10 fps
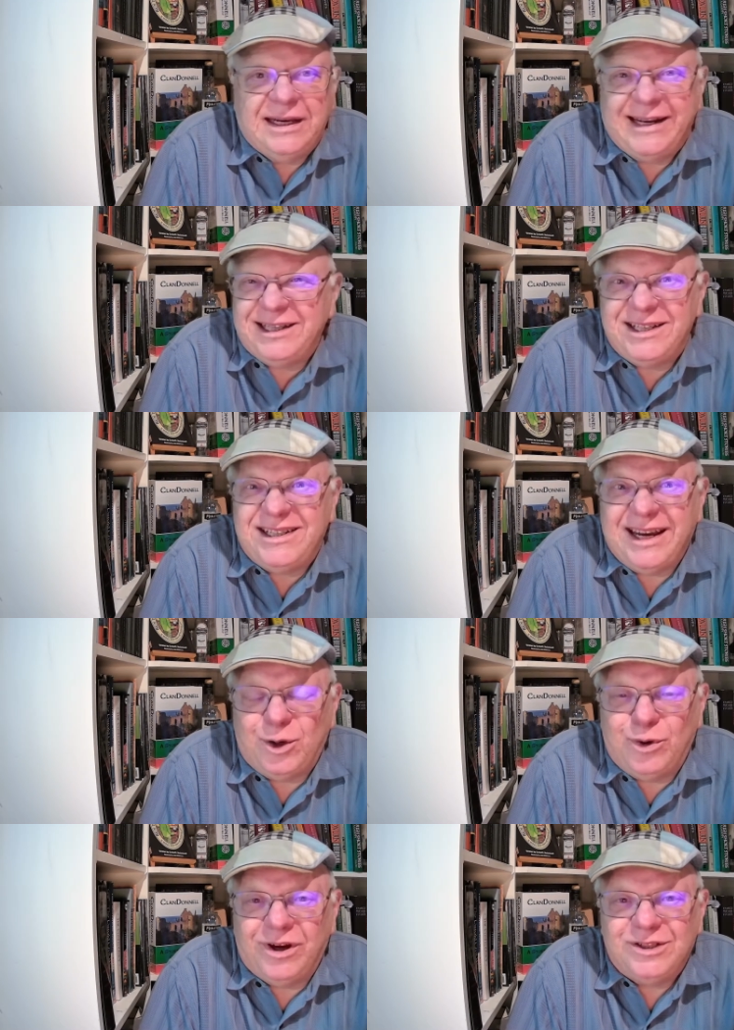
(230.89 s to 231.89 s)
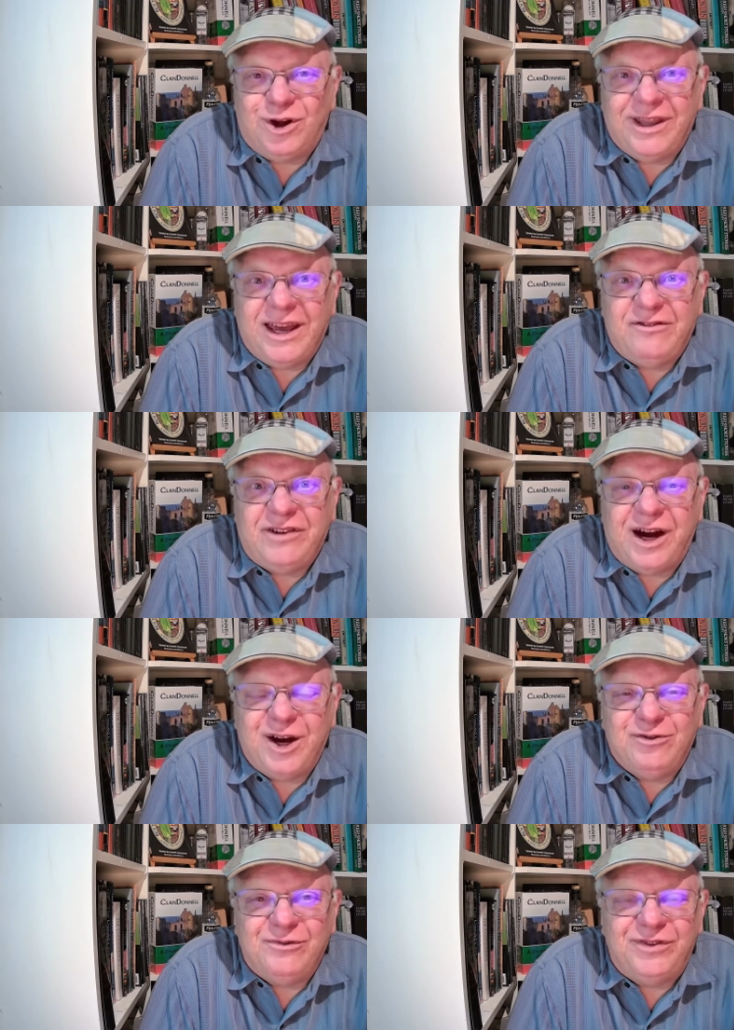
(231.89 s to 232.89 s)
Not that Delaware is all that
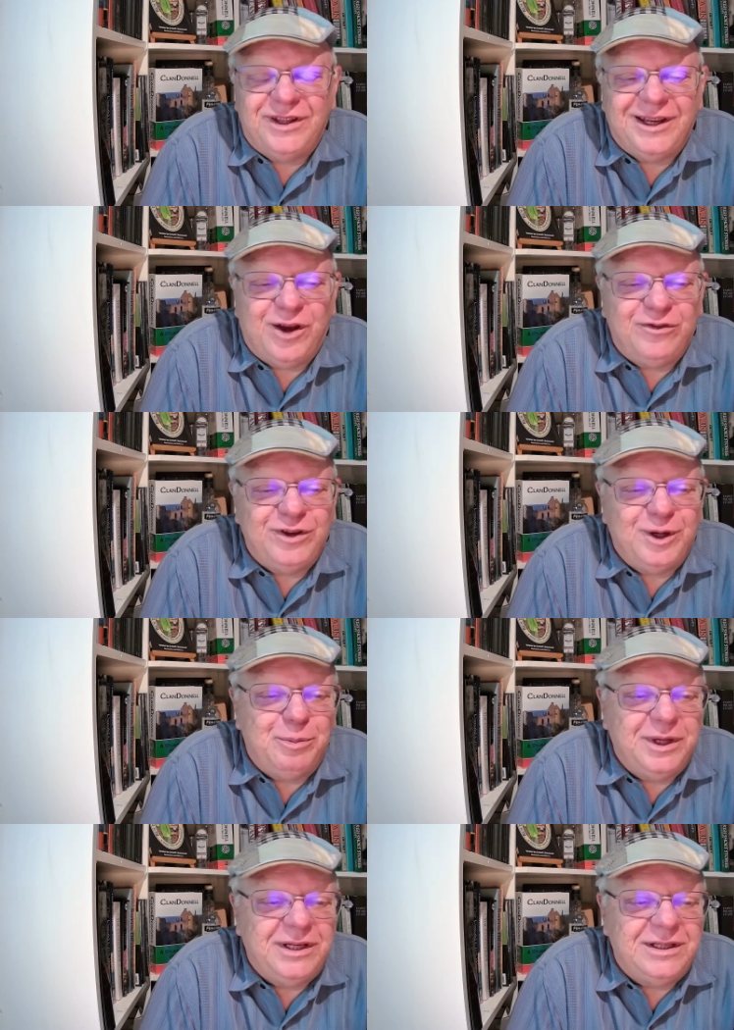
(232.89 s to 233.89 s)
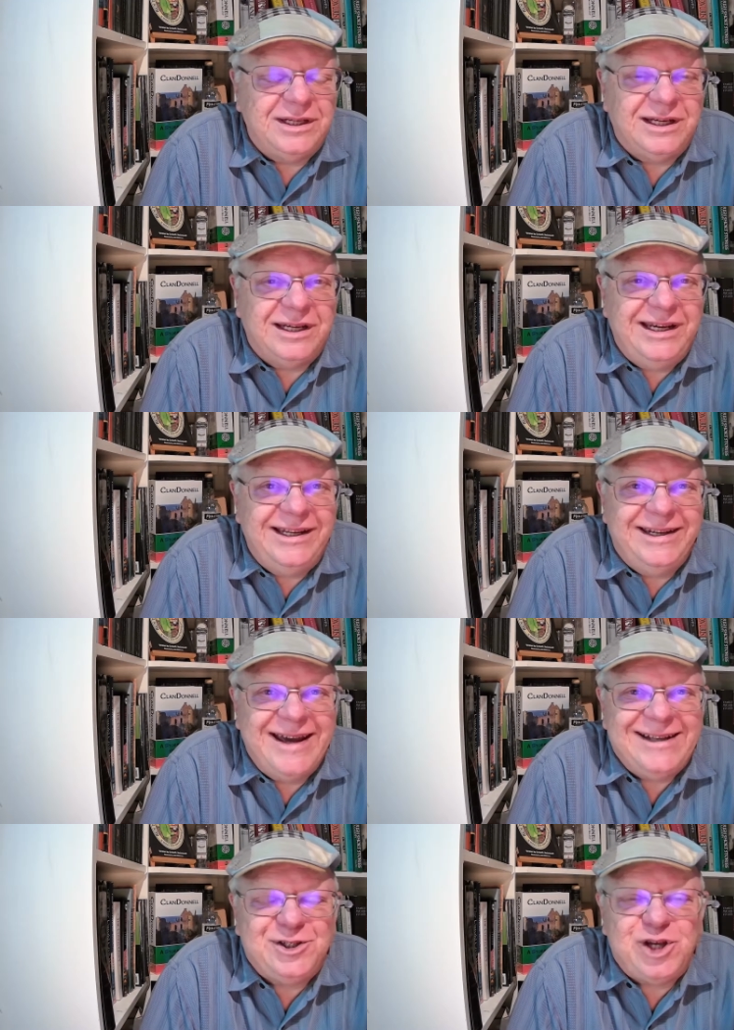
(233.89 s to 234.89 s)
far from Philadelphia, but he did
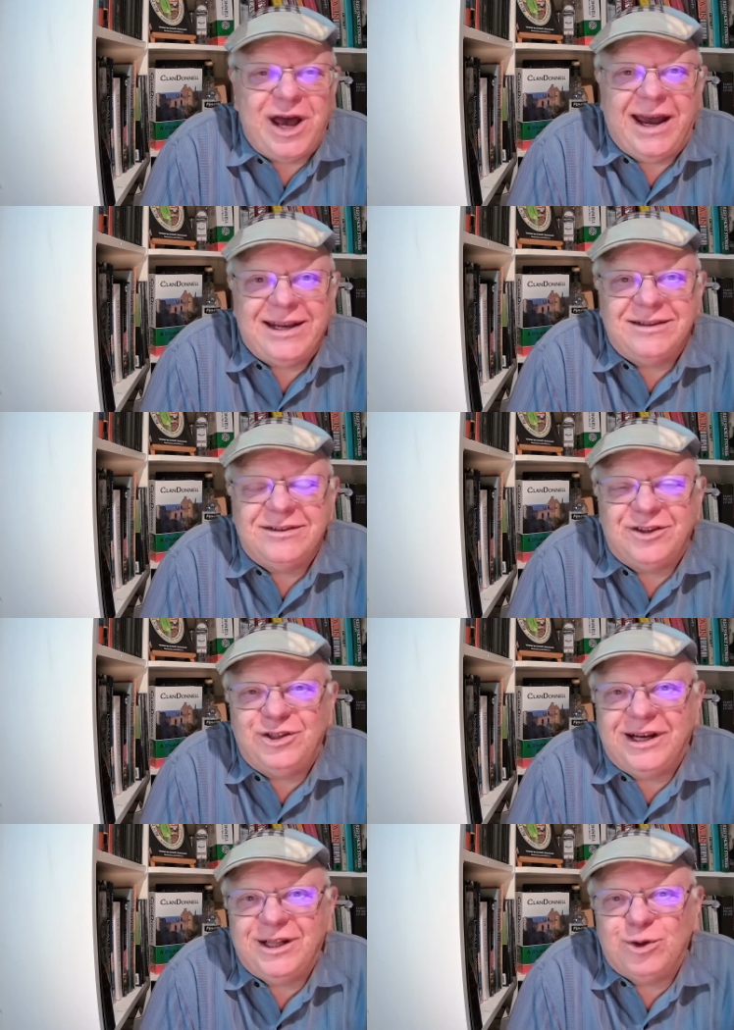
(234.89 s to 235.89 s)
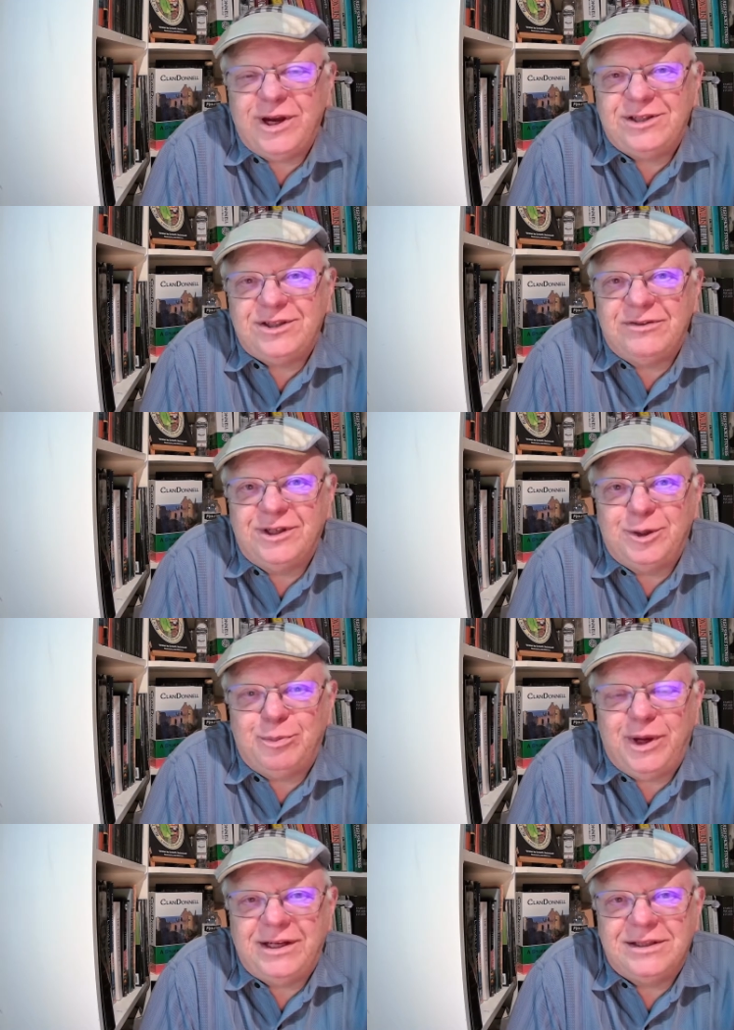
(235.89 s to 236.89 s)
not sign the Declaration of
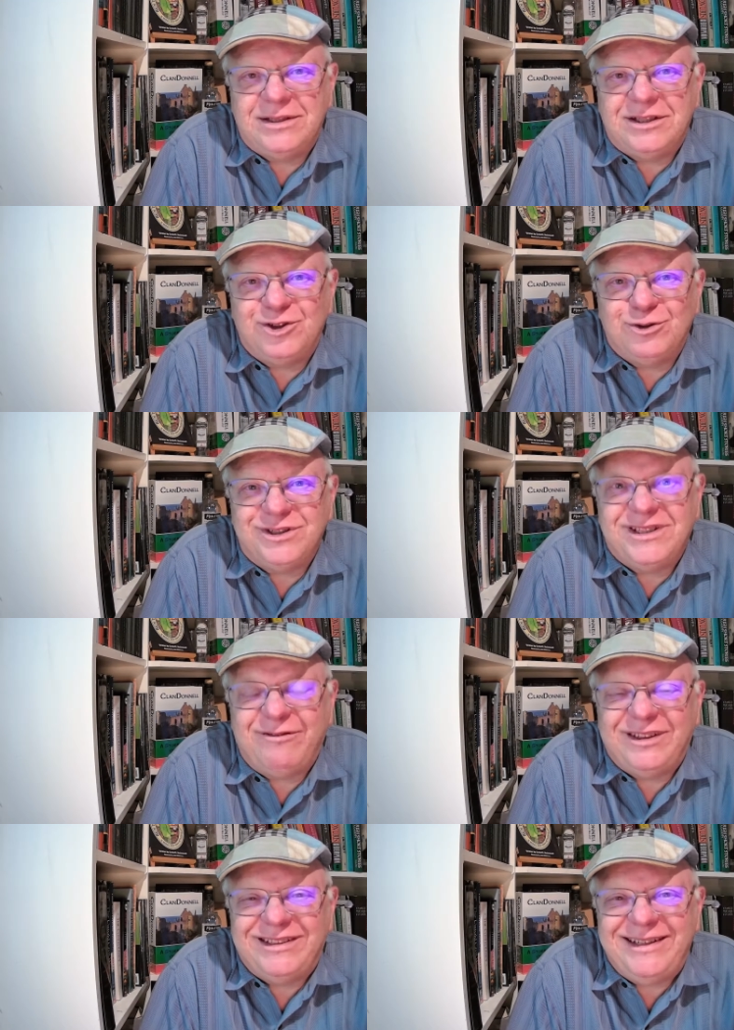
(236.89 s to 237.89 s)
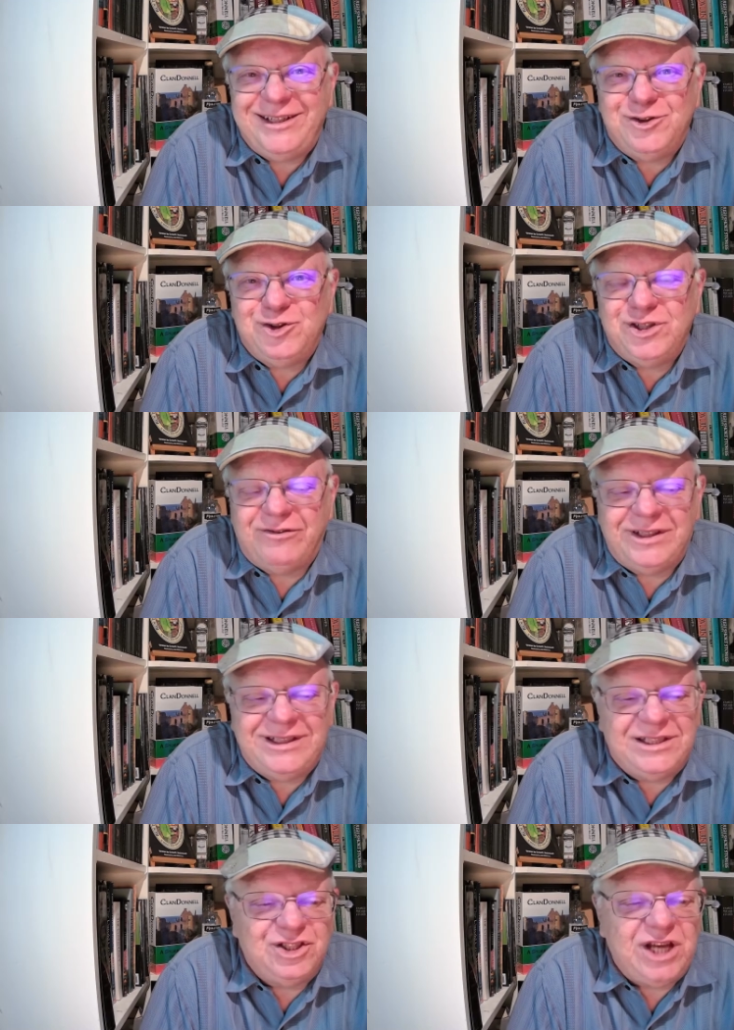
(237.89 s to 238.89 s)
Independence until
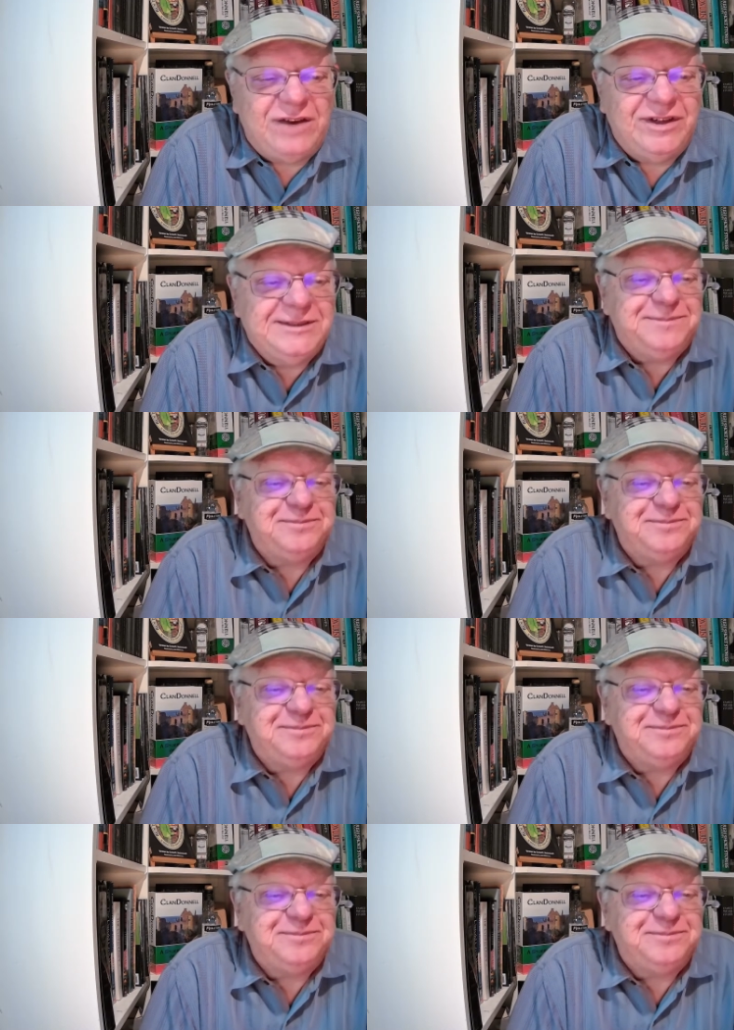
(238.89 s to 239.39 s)
1777.